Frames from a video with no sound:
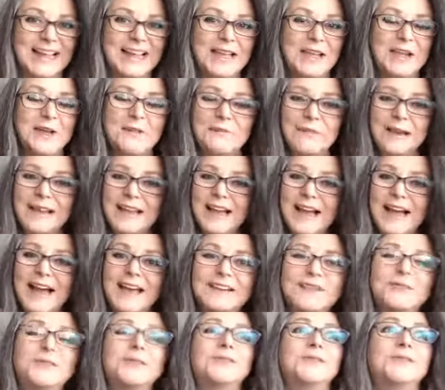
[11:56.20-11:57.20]
We got
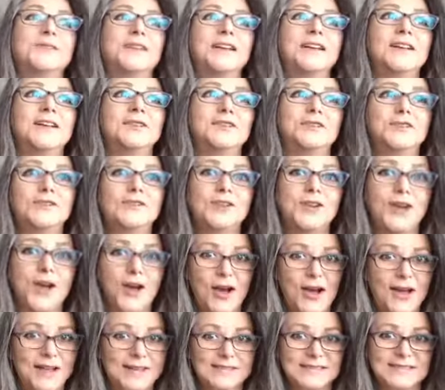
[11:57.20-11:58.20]
to
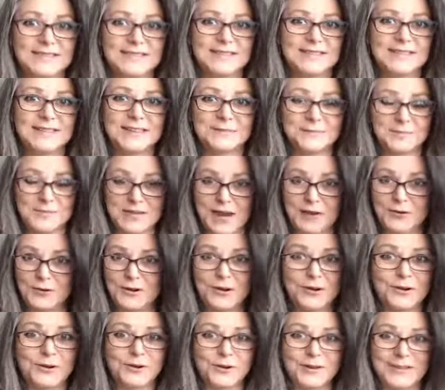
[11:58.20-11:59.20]
not come down
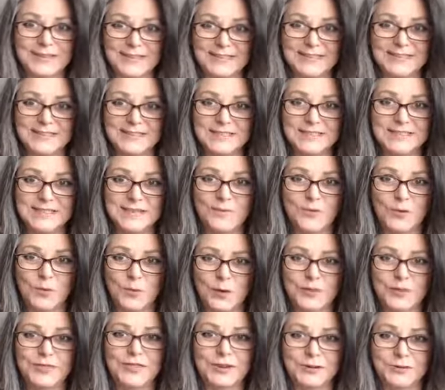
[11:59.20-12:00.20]
on our kids for
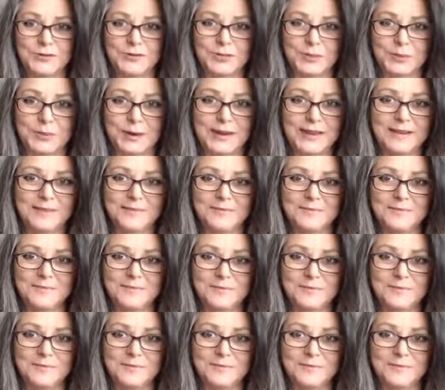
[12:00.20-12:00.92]
what doing,